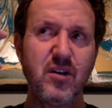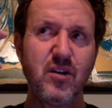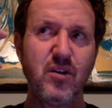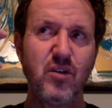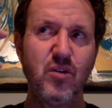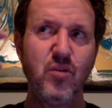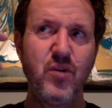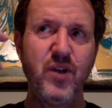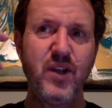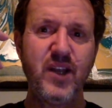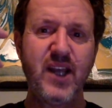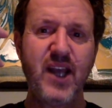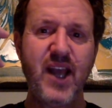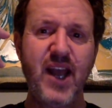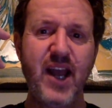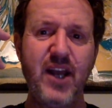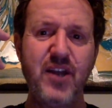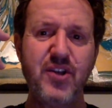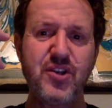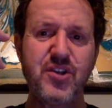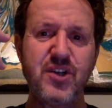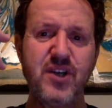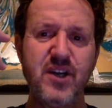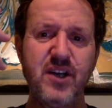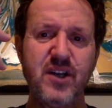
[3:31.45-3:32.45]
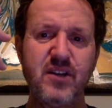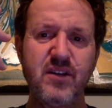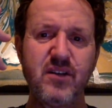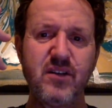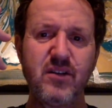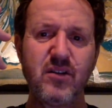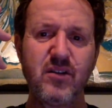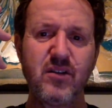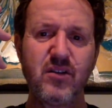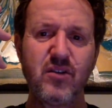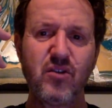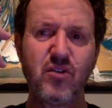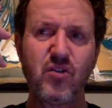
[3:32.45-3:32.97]
who engage in
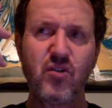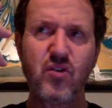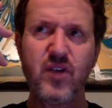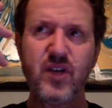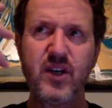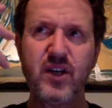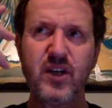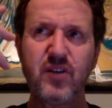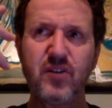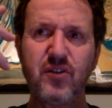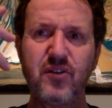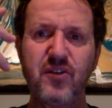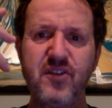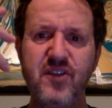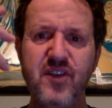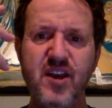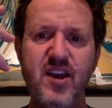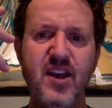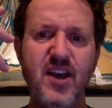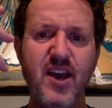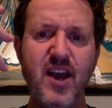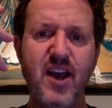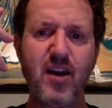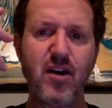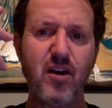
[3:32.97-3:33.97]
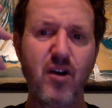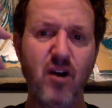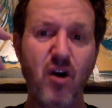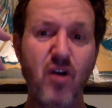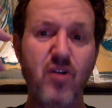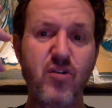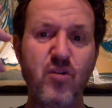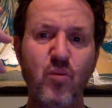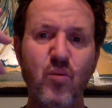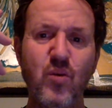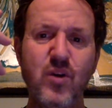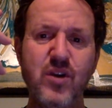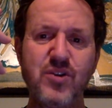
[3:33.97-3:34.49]
critical thinking are
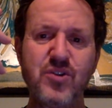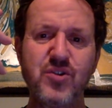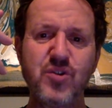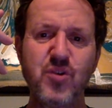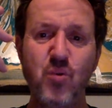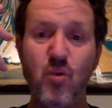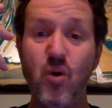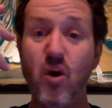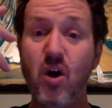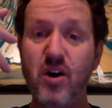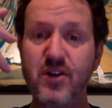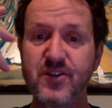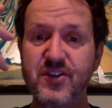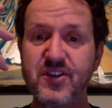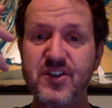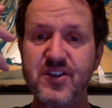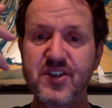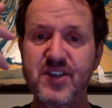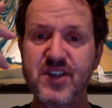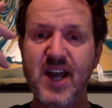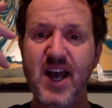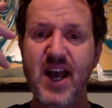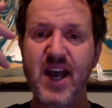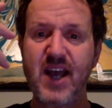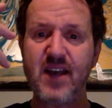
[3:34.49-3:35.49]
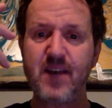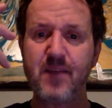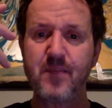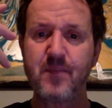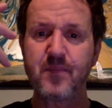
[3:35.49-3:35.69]
the ones who are to say.